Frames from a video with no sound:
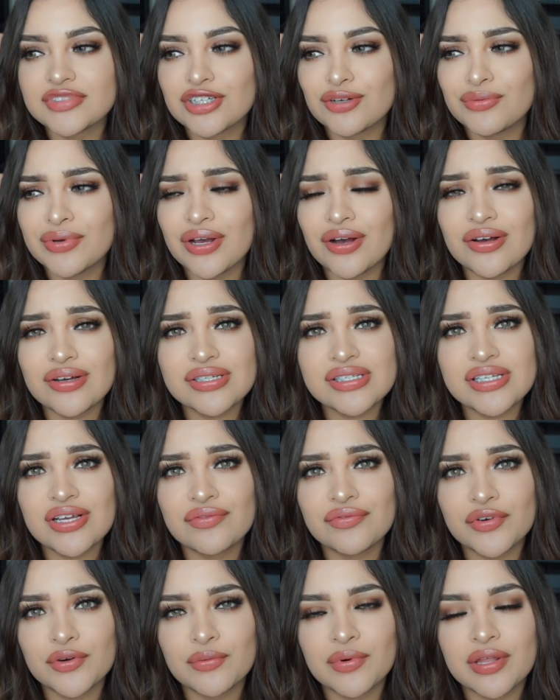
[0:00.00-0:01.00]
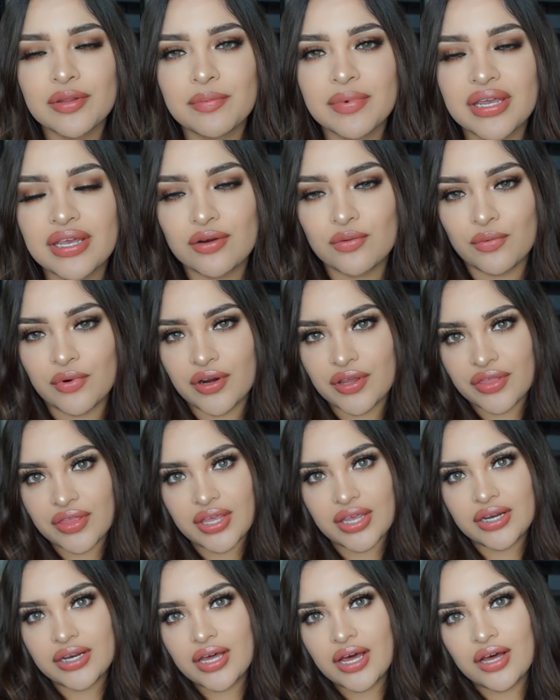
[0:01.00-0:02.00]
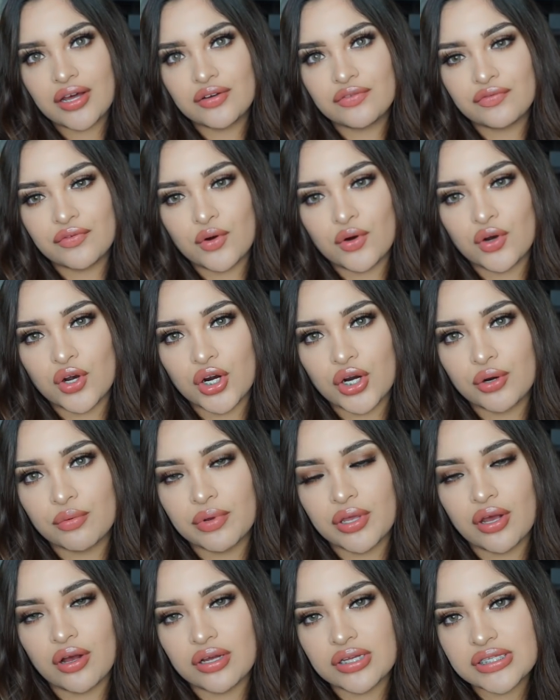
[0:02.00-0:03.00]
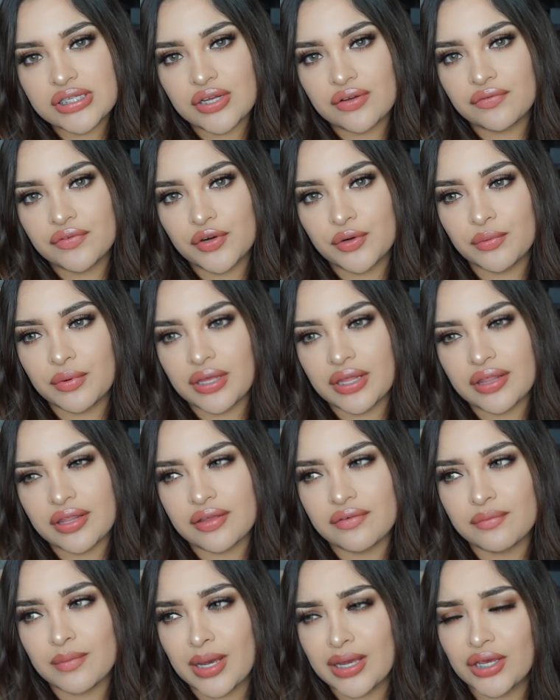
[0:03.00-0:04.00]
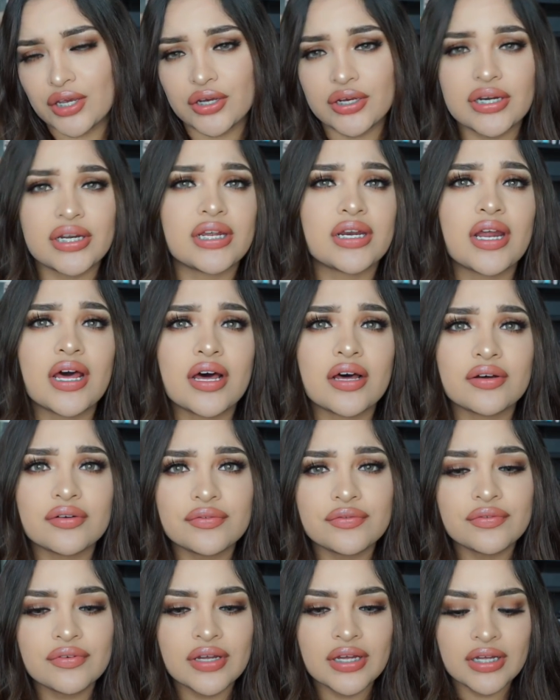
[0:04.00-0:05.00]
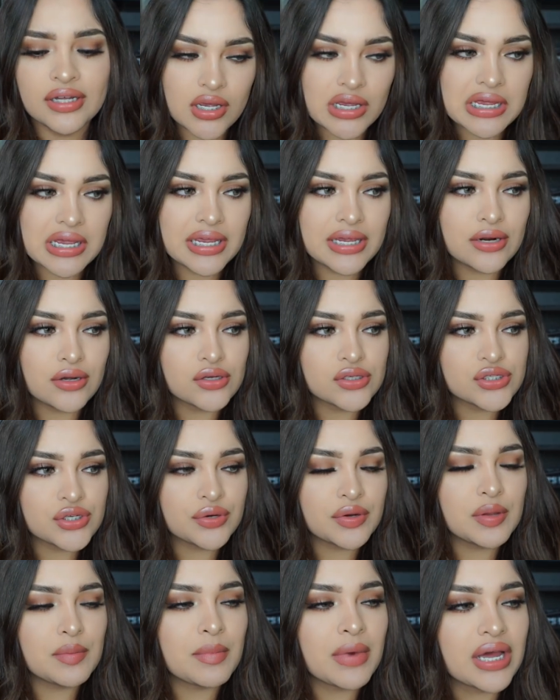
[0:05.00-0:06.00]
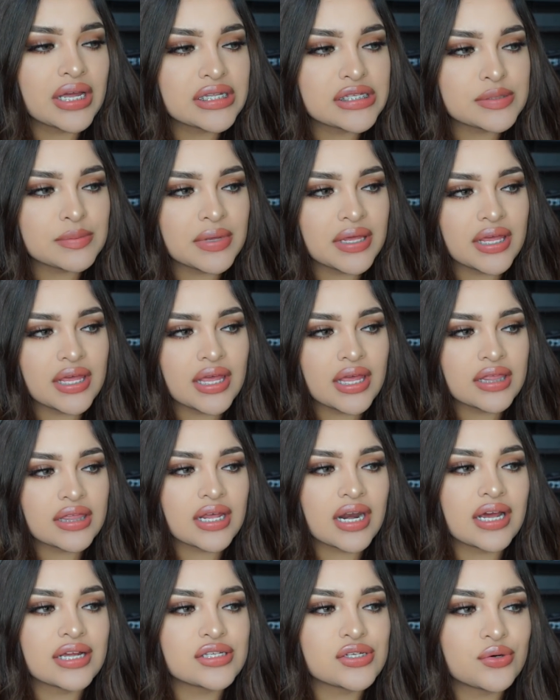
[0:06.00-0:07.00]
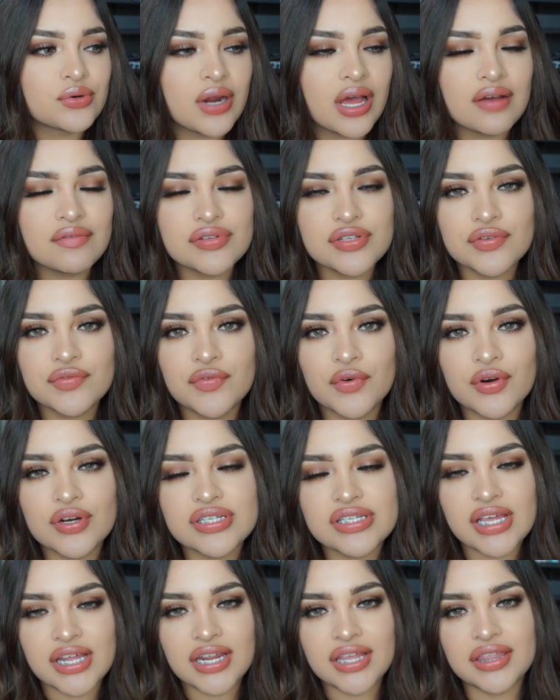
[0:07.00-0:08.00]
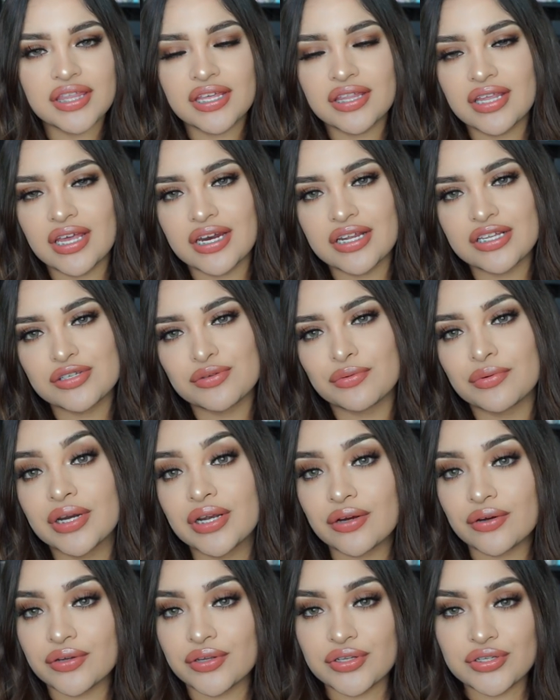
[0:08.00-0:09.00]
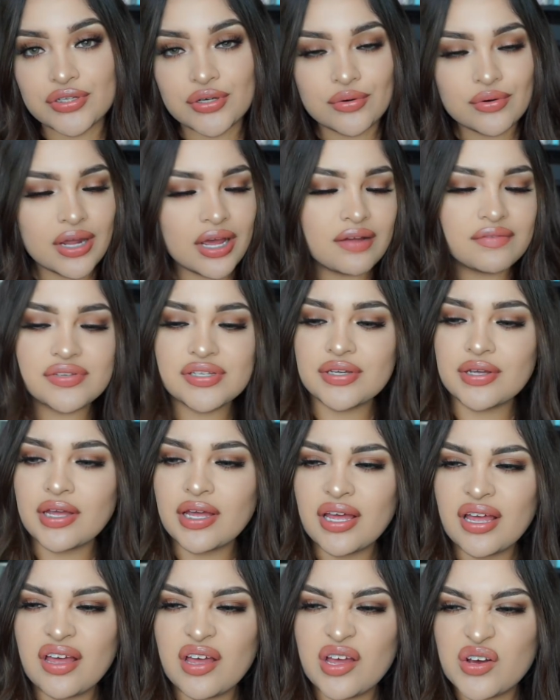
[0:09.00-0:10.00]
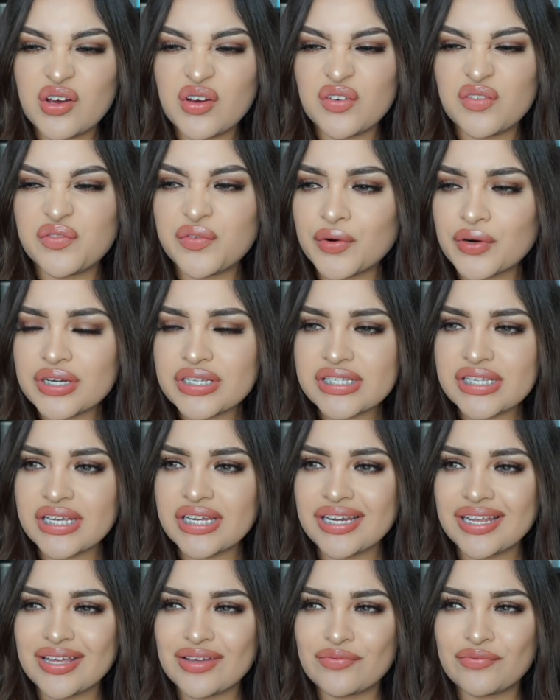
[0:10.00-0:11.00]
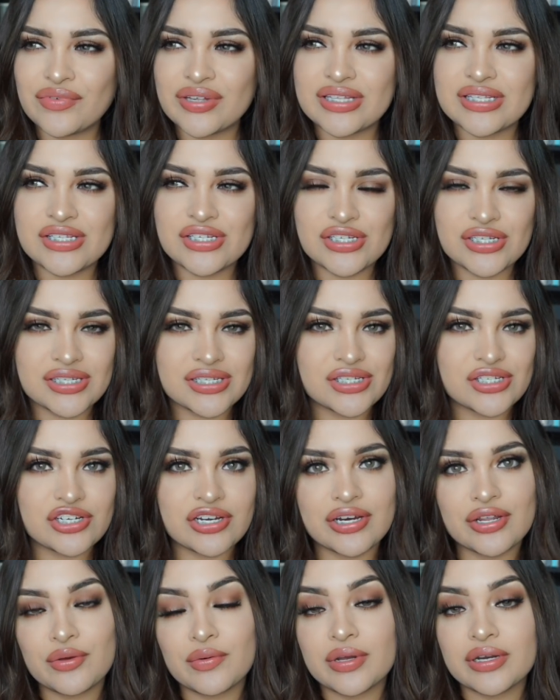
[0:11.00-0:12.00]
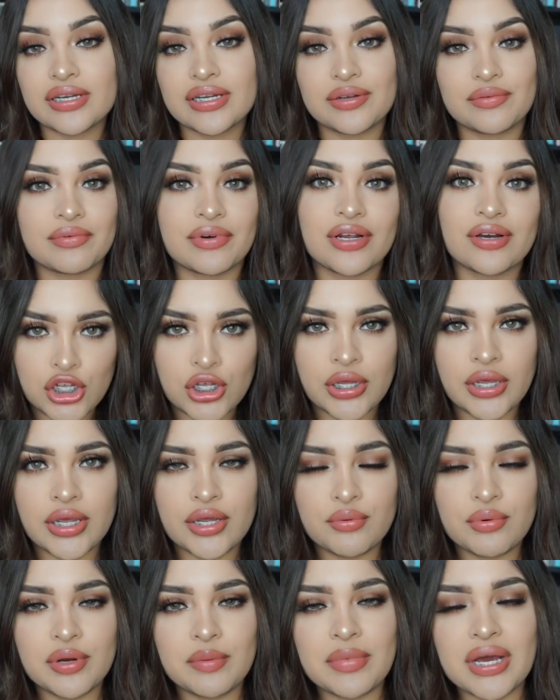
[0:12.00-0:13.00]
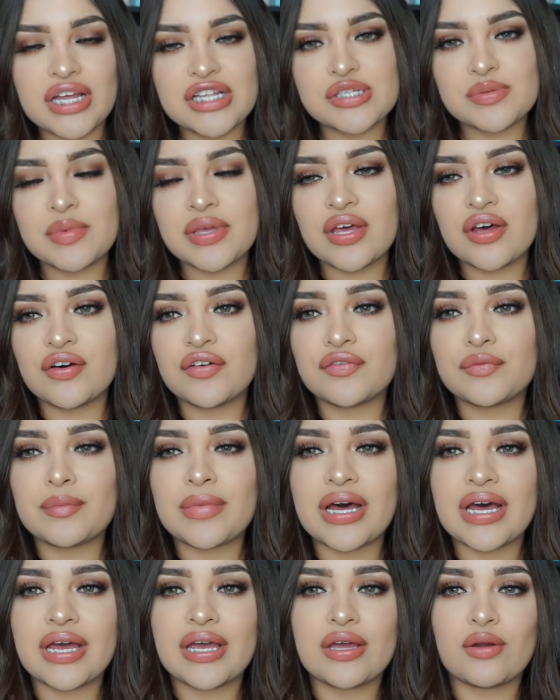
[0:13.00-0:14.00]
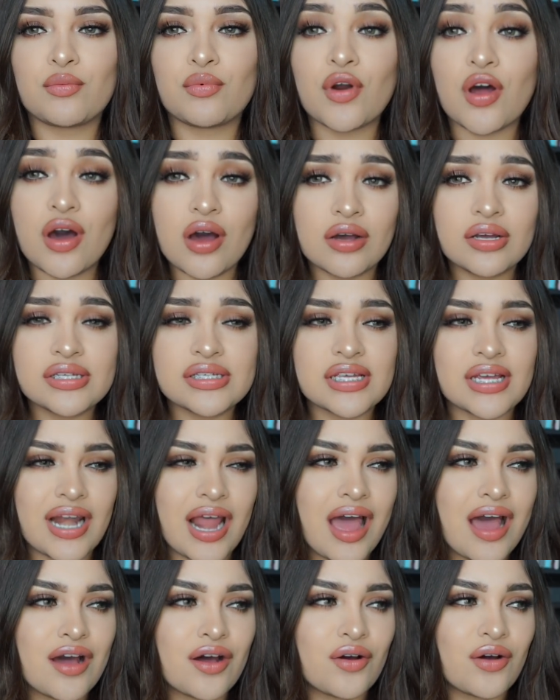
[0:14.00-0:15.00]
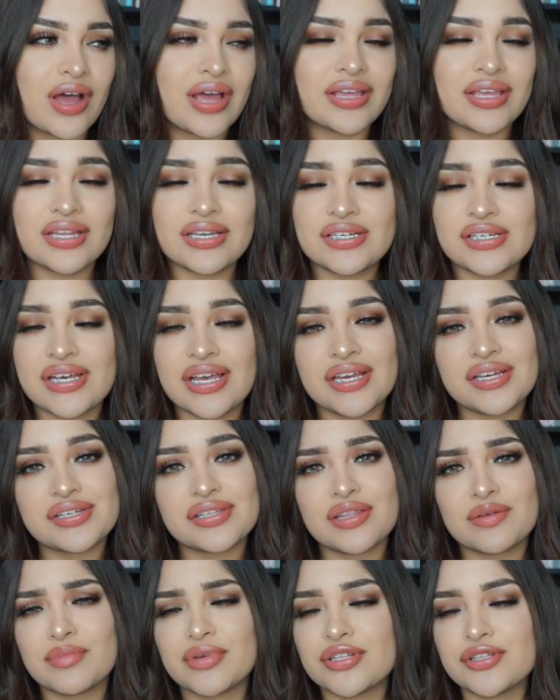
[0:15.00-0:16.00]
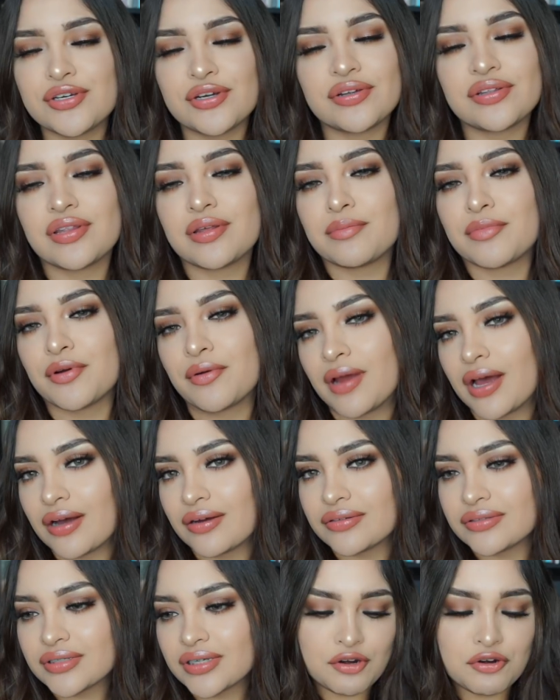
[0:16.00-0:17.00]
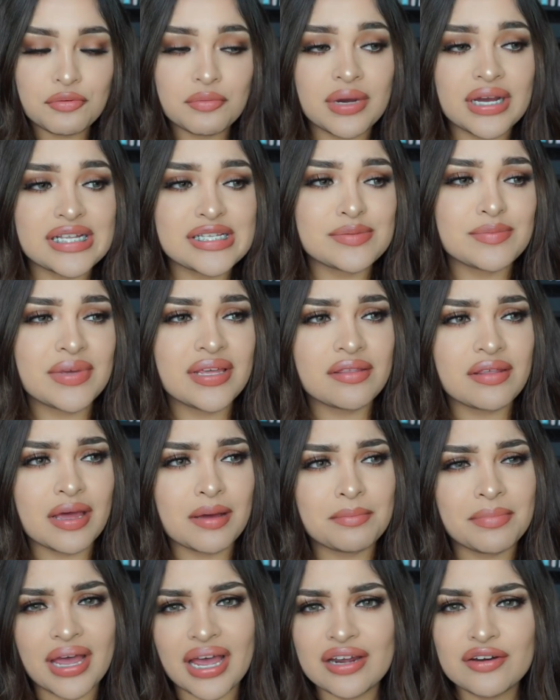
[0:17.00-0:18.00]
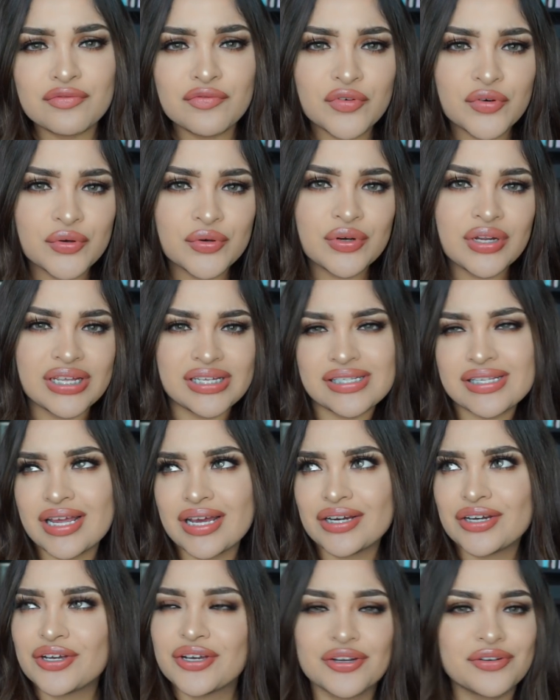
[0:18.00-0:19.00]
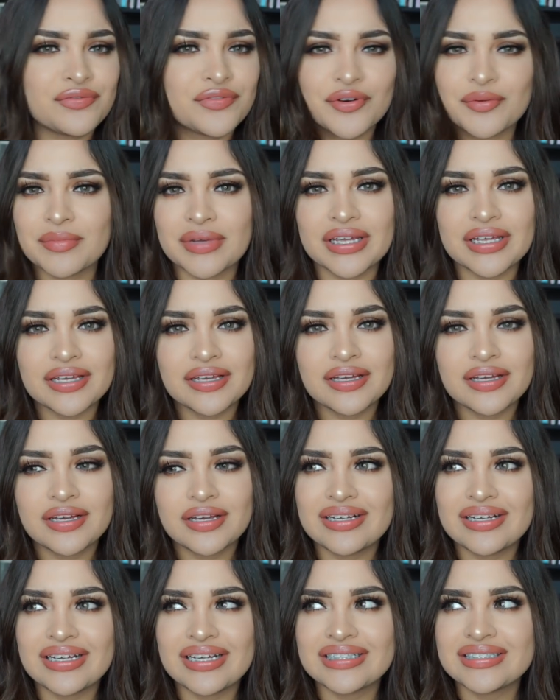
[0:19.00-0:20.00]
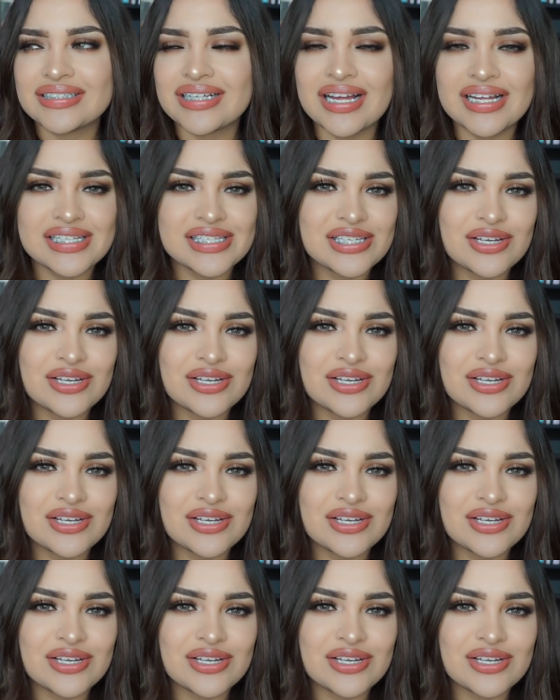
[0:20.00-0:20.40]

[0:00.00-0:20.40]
We all suffer with being worthy enough, or we all suffer with, am I good enough? It also reminds me that I don't have to force anything that is real. You don't have to force it if it's just genuinely real. It reminds me of my wrongs and how I can change them and turn them around. It reminds me that bad food is not good for me. It's not